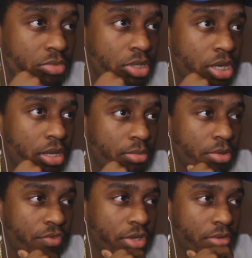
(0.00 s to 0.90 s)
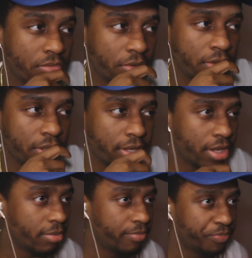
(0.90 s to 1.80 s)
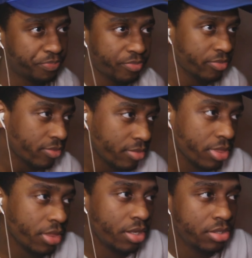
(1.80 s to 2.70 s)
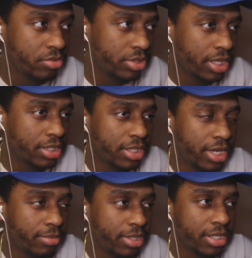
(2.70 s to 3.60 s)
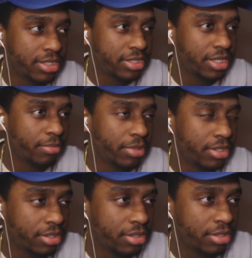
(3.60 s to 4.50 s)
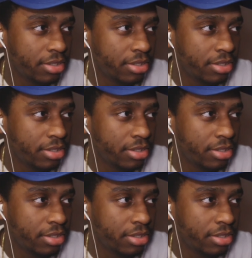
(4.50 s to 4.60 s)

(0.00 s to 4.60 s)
Look at him, Ethan. Look at him. You say his name, he is summoned.